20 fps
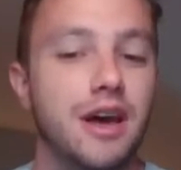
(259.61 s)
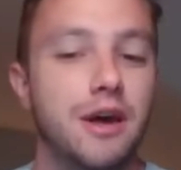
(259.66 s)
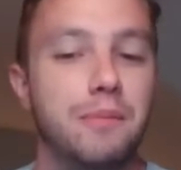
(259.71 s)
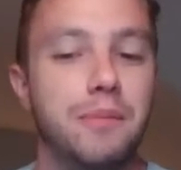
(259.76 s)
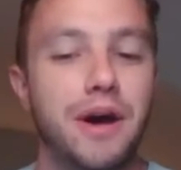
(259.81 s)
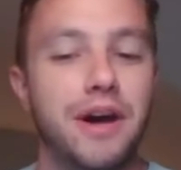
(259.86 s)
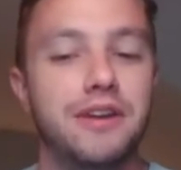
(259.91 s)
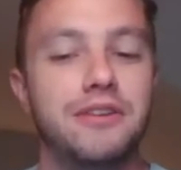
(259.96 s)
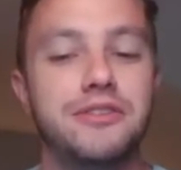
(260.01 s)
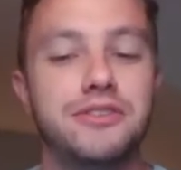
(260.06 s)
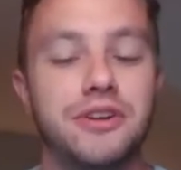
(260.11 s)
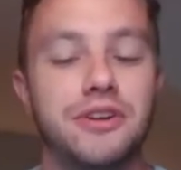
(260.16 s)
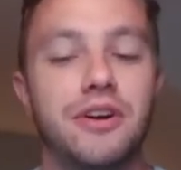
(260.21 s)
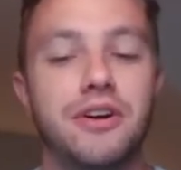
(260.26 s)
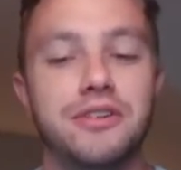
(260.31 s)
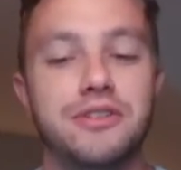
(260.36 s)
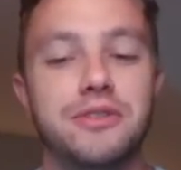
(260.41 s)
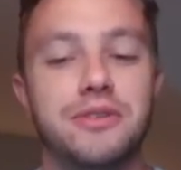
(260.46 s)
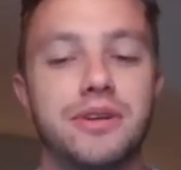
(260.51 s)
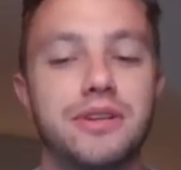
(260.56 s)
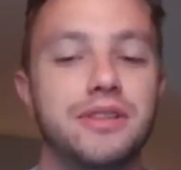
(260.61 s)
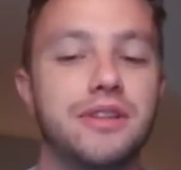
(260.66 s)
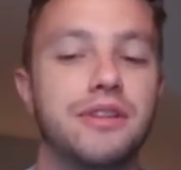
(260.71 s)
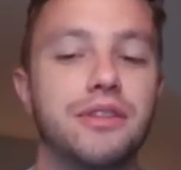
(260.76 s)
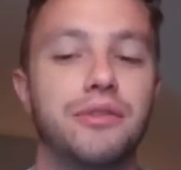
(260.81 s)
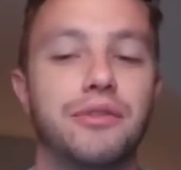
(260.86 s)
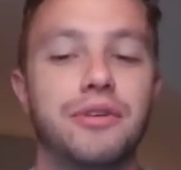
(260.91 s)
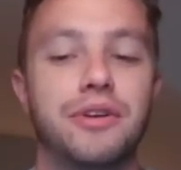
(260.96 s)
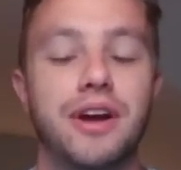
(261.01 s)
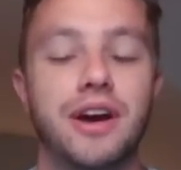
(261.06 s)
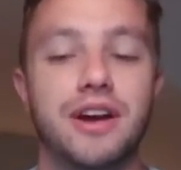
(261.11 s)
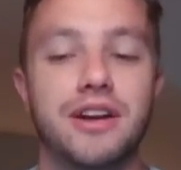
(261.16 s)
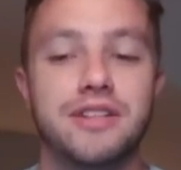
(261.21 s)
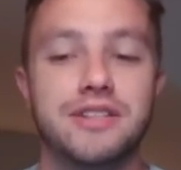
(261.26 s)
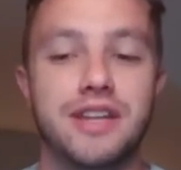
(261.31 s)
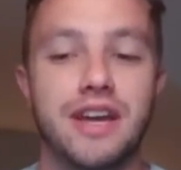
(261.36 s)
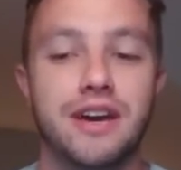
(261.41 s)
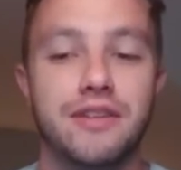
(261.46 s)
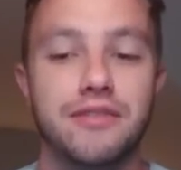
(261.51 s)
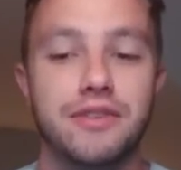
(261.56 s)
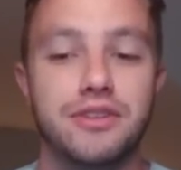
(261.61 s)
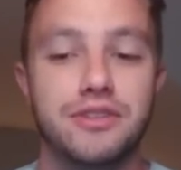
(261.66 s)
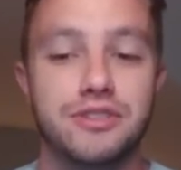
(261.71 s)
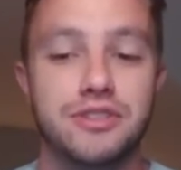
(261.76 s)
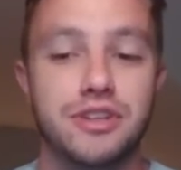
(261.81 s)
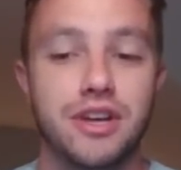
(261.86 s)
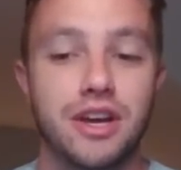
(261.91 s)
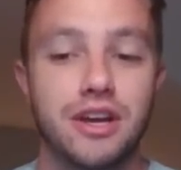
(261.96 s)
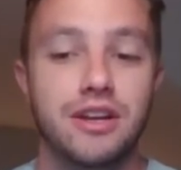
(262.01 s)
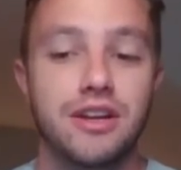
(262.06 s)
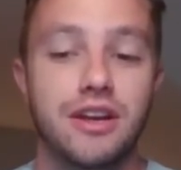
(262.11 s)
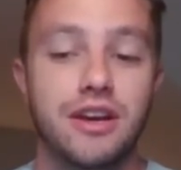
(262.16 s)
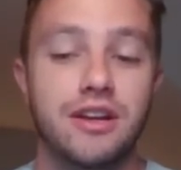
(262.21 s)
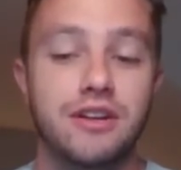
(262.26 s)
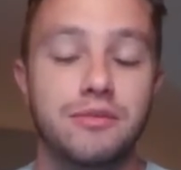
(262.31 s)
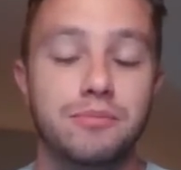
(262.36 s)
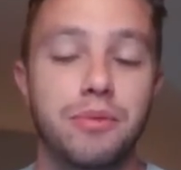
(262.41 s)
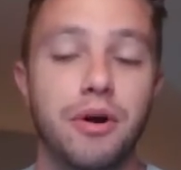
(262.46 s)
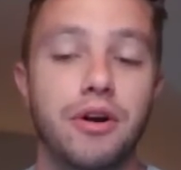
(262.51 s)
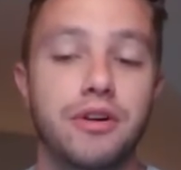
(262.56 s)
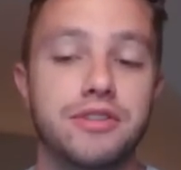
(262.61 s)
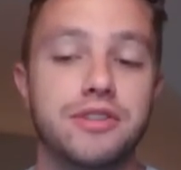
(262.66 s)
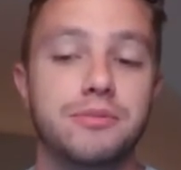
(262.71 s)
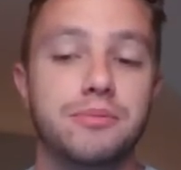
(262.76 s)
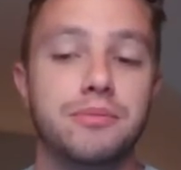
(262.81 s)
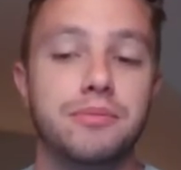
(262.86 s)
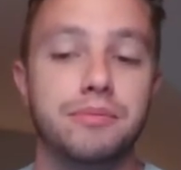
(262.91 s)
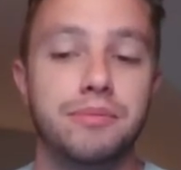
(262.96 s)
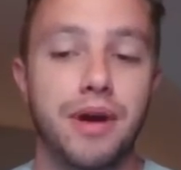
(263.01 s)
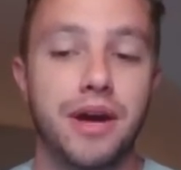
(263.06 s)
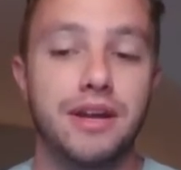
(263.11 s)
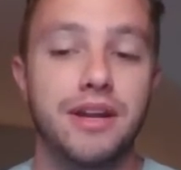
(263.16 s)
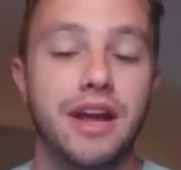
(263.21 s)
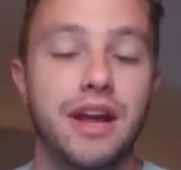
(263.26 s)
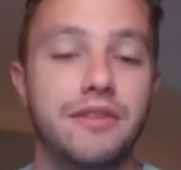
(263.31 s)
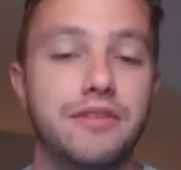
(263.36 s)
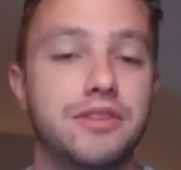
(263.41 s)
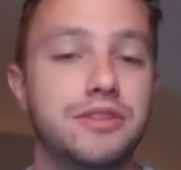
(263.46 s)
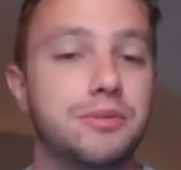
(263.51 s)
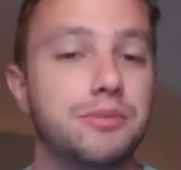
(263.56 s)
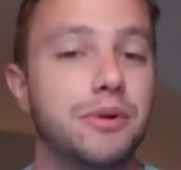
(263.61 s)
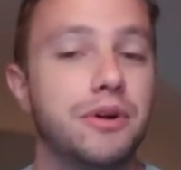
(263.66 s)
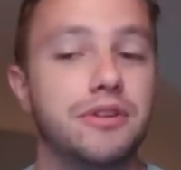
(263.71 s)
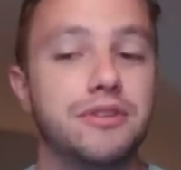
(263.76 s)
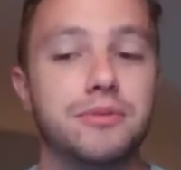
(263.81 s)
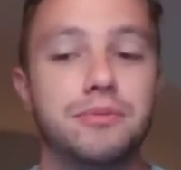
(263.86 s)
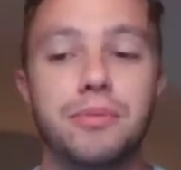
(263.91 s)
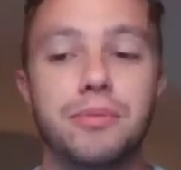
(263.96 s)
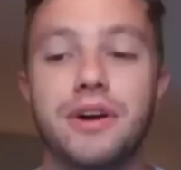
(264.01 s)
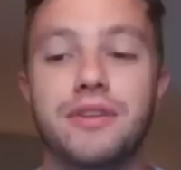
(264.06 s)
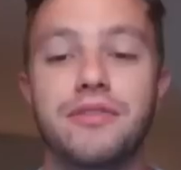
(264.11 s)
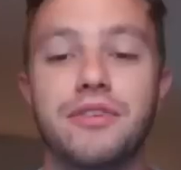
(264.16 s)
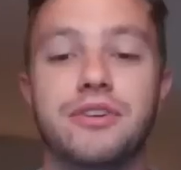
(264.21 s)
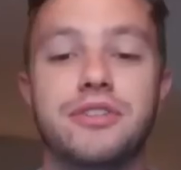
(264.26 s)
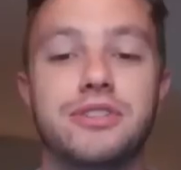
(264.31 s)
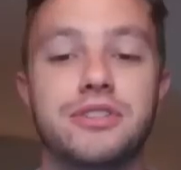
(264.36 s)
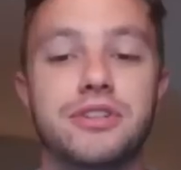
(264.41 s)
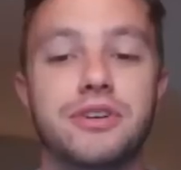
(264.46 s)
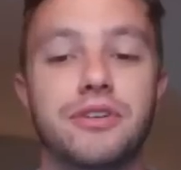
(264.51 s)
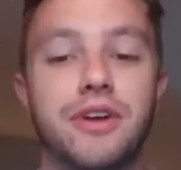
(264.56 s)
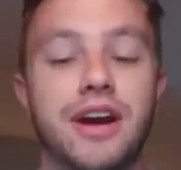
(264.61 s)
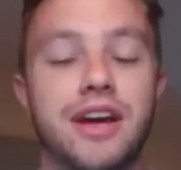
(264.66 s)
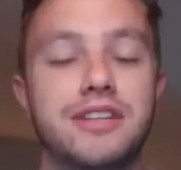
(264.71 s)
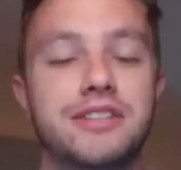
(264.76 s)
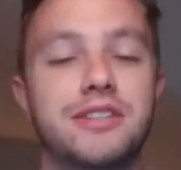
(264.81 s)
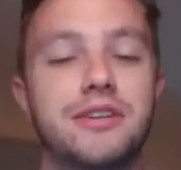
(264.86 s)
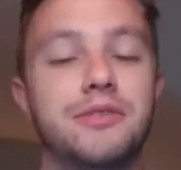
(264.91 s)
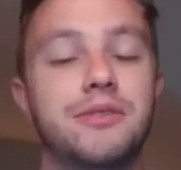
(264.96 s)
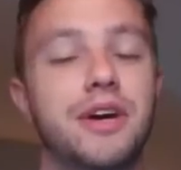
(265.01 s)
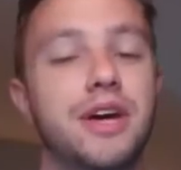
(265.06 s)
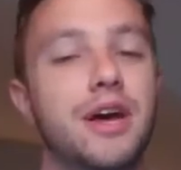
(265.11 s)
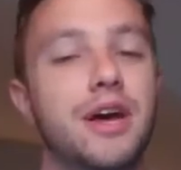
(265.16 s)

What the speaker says: Batters are also hitting the third highest average in balls and batting average in balls in play versus Carrasco.